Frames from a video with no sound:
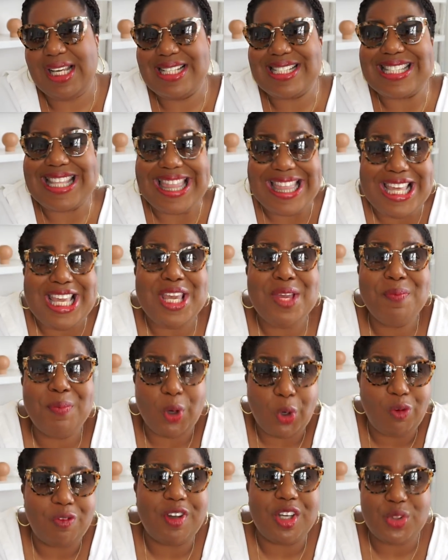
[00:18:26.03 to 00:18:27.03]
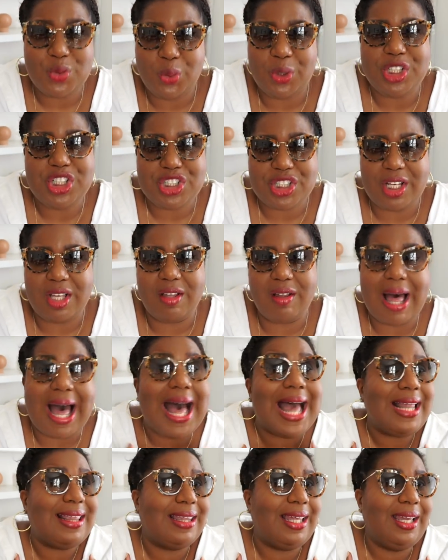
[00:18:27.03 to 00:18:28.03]
It's the perfect tortoiseshell,
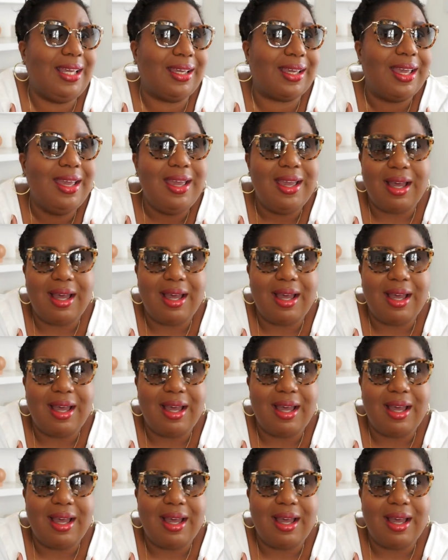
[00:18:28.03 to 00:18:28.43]
I think.